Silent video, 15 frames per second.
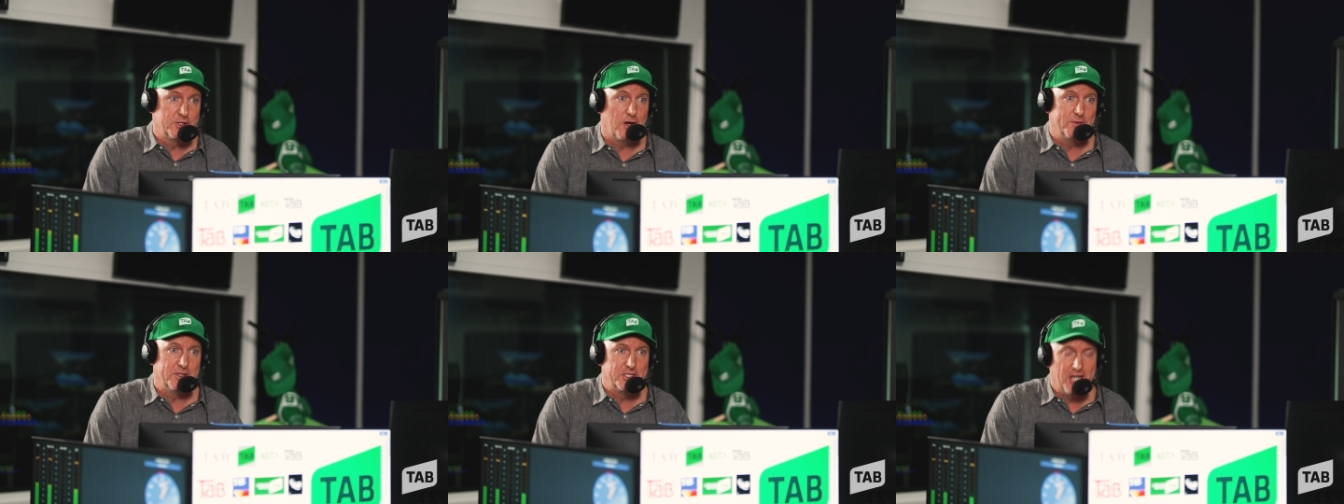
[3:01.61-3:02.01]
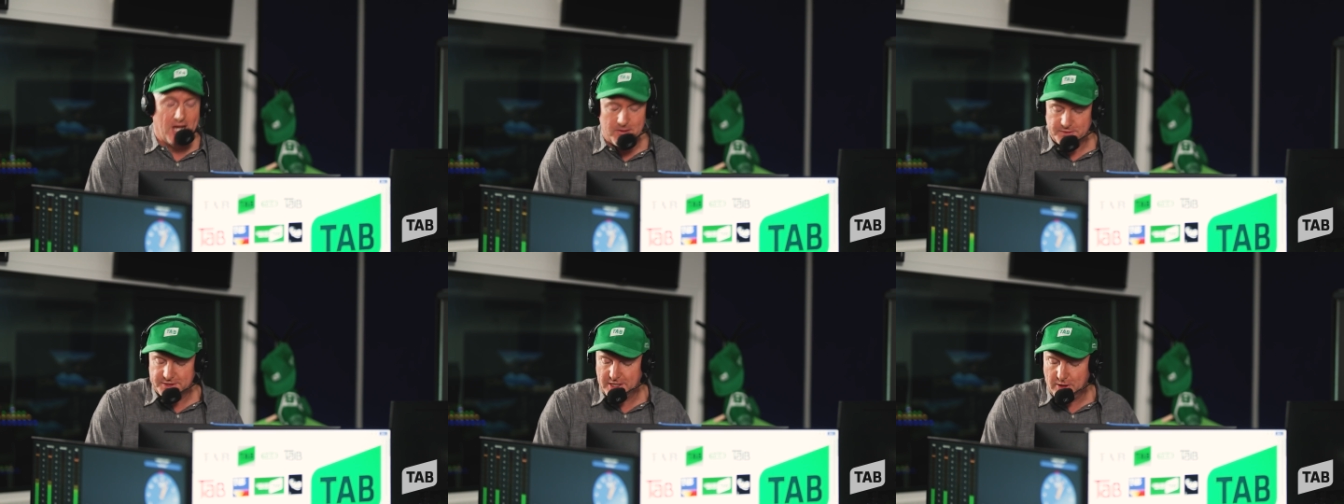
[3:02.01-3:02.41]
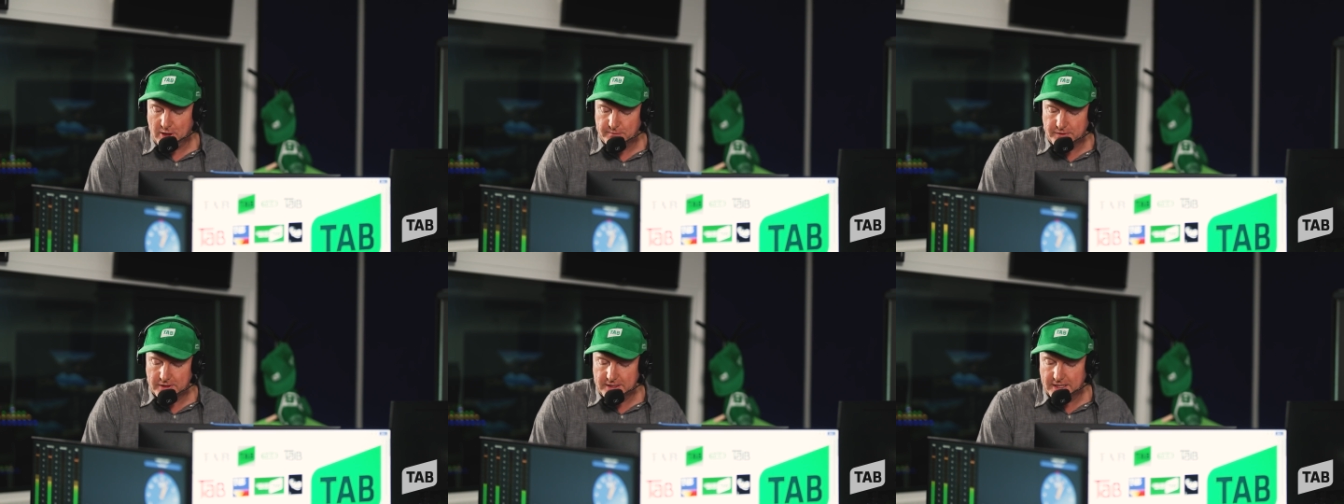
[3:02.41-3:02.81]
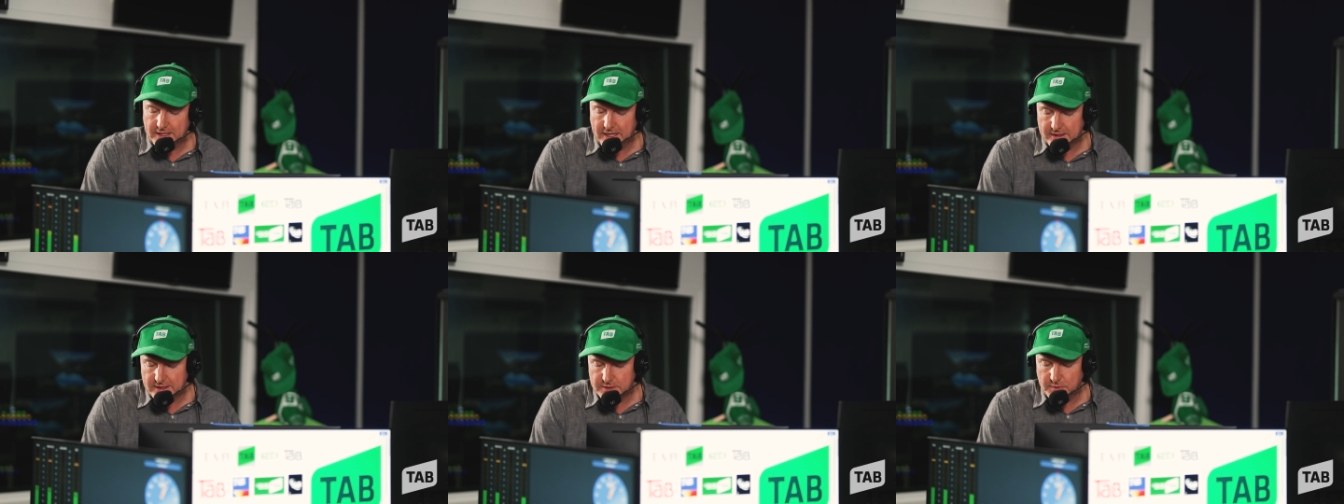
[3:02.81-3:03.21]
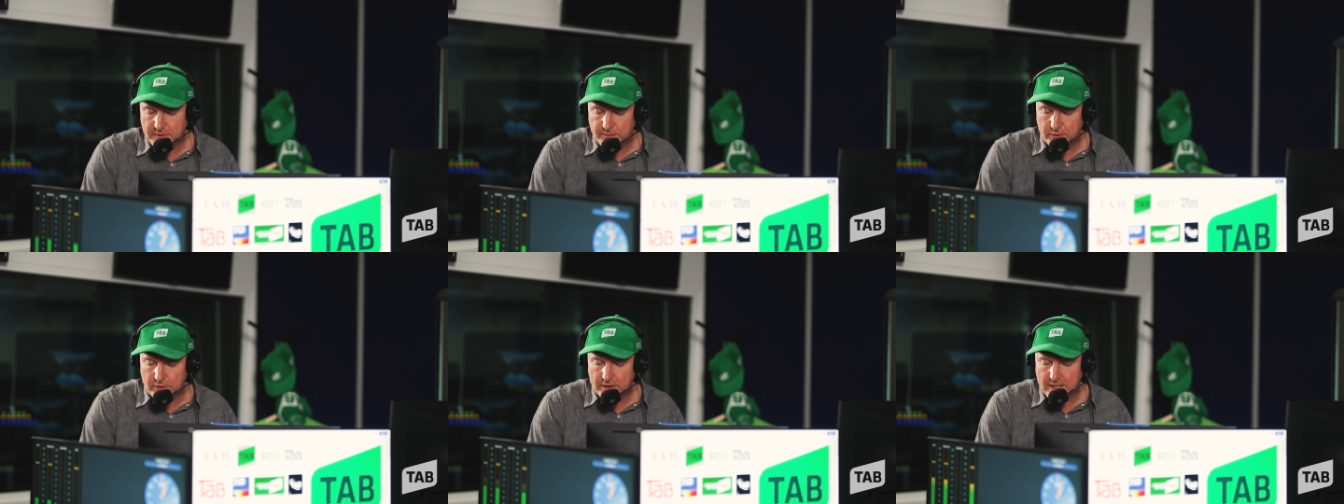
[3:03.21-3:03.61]
time to jump. So hopefully you get this
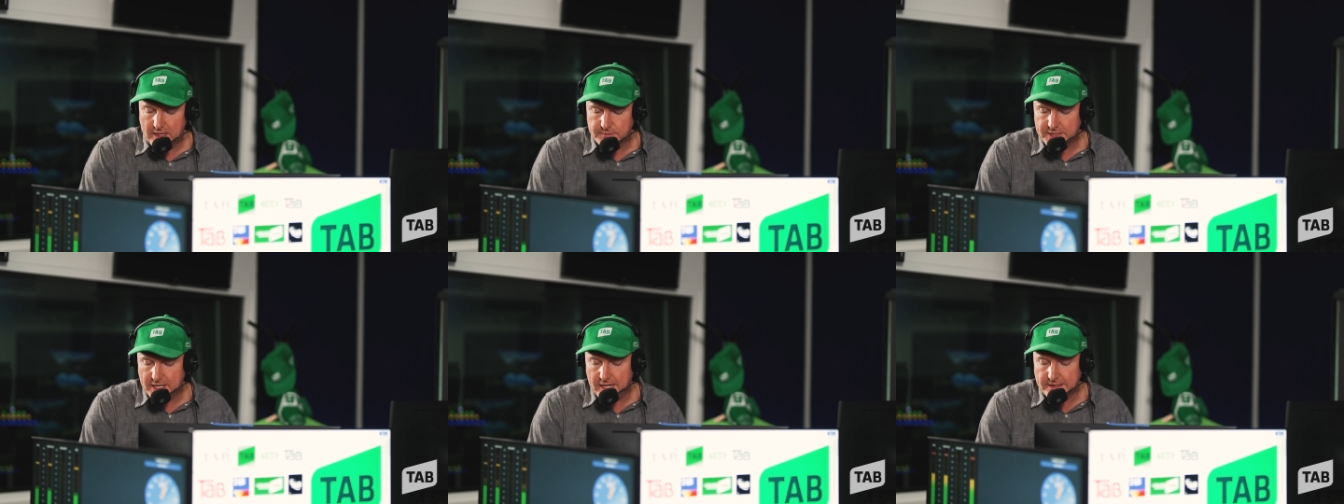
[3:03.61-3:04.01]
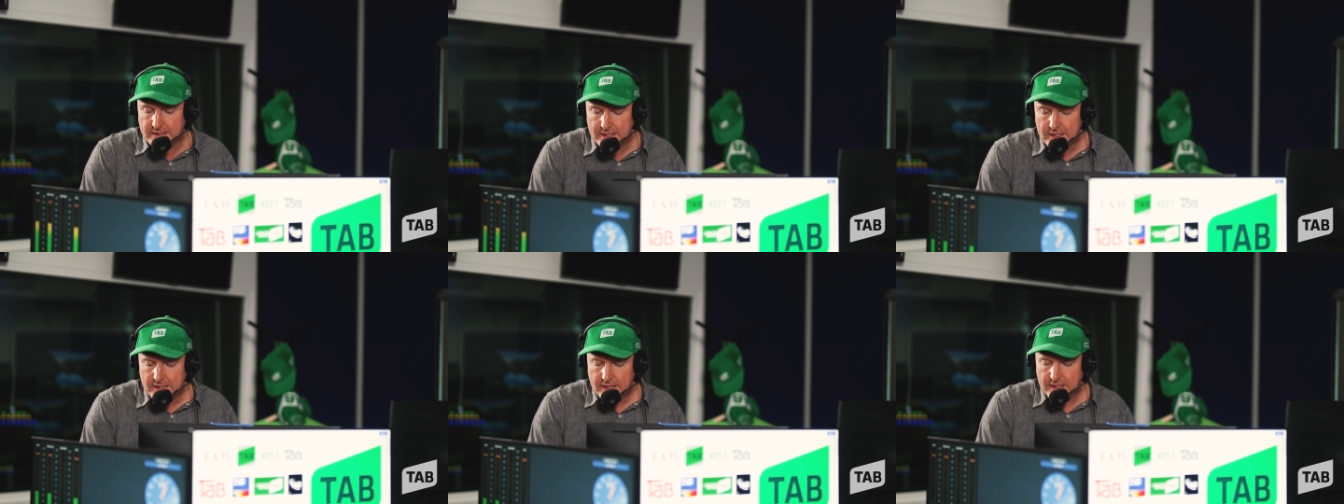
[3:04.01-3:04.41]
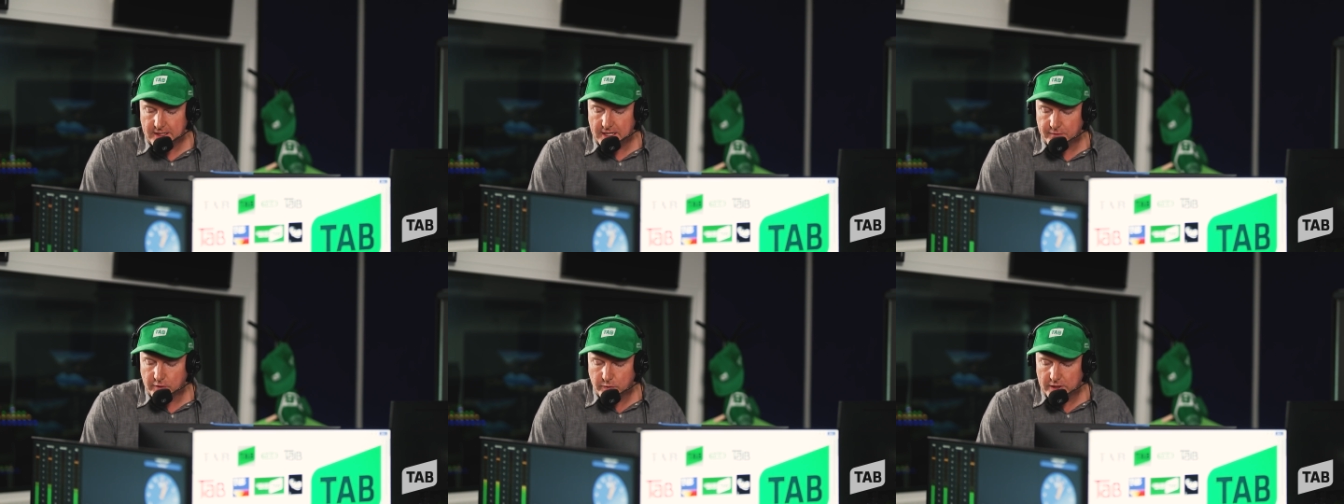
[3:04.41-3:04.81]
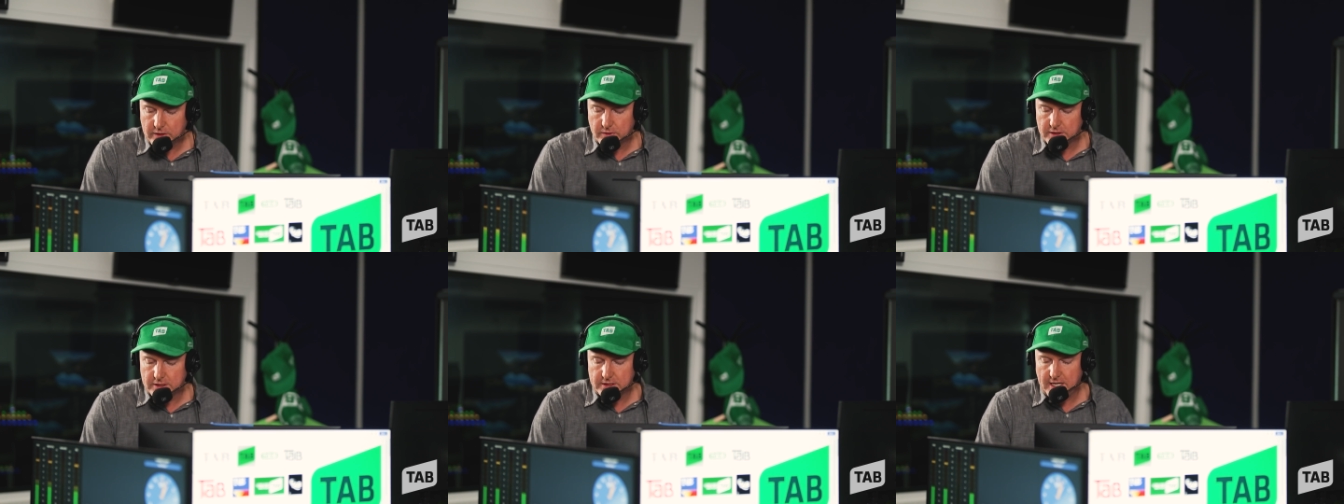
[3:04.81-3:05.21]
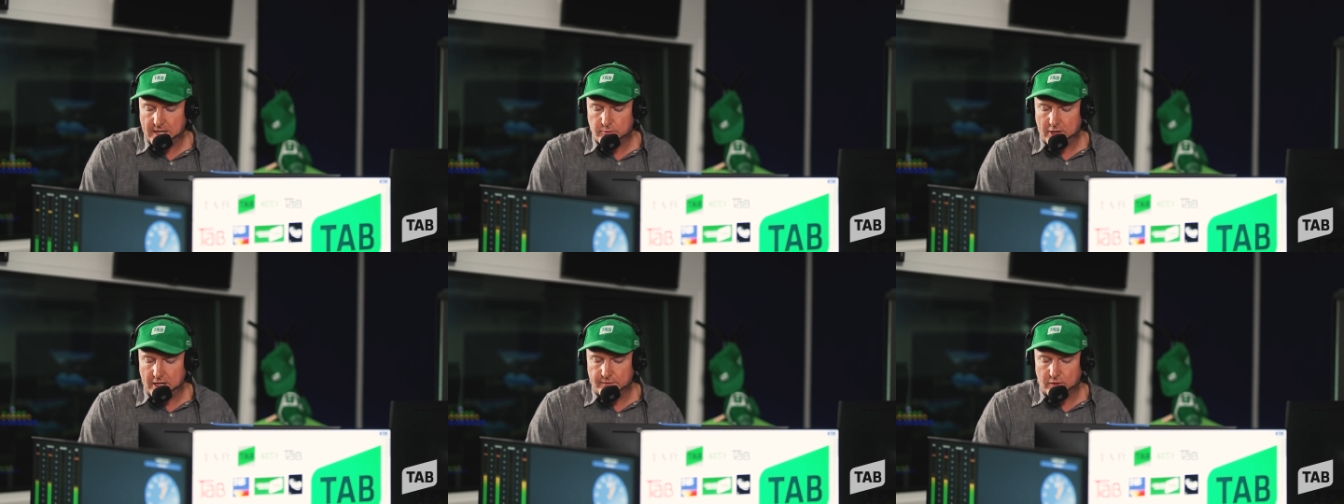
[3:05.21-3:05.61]
before it comes out and you can have a quick look at the
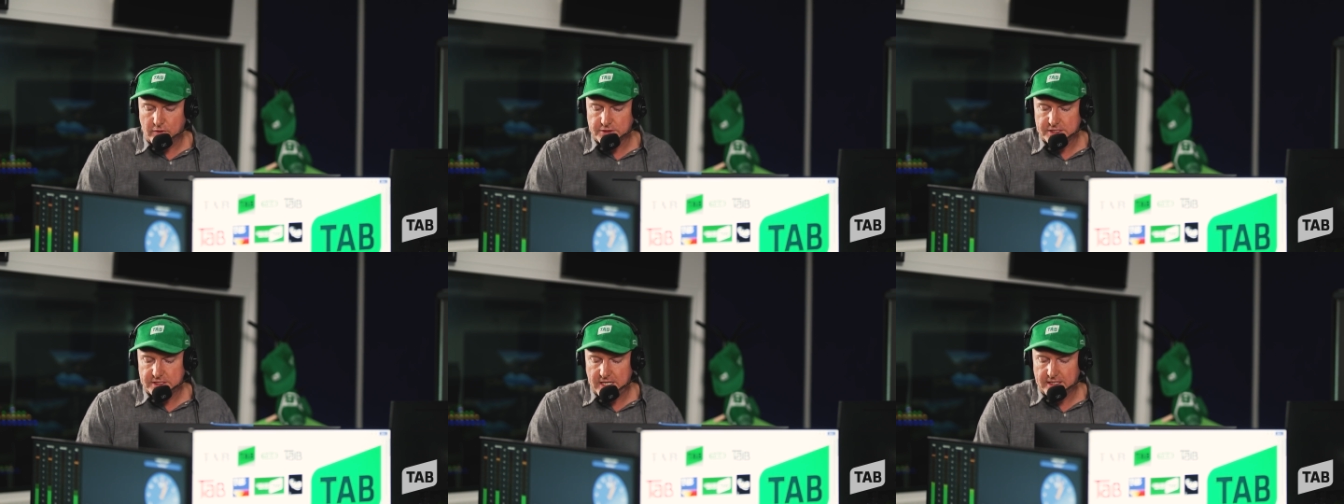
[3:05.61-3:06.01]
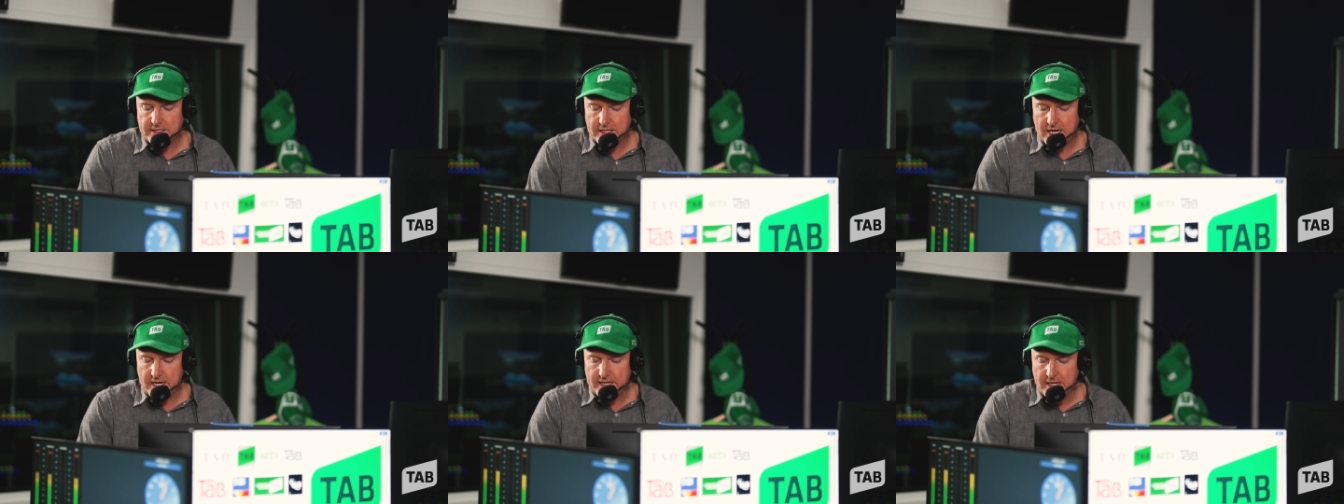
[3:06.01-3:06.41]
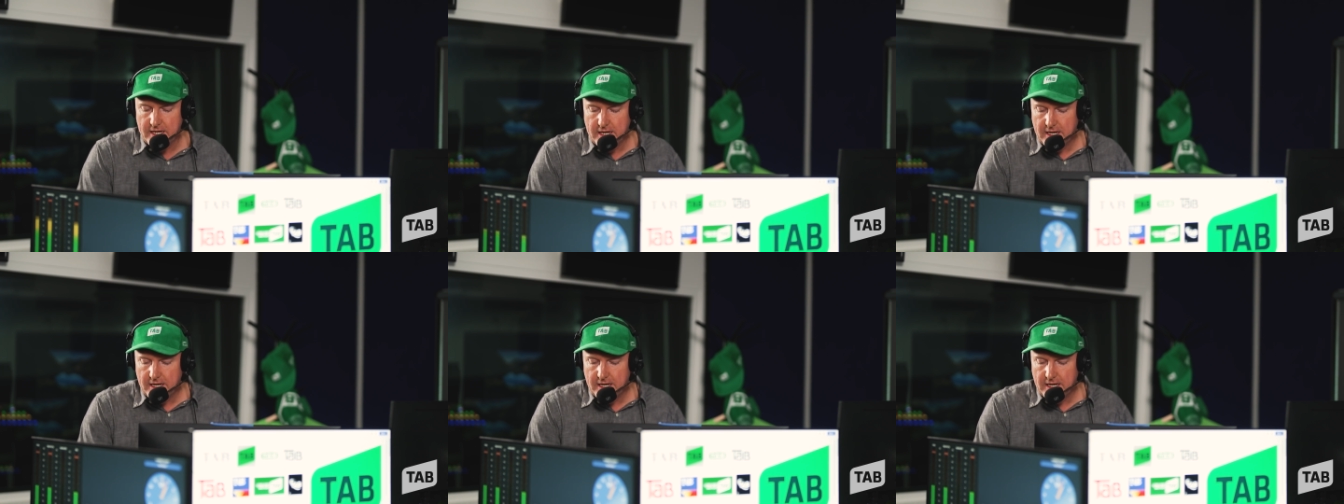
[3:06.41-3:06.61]
Tab Wave on Saturday.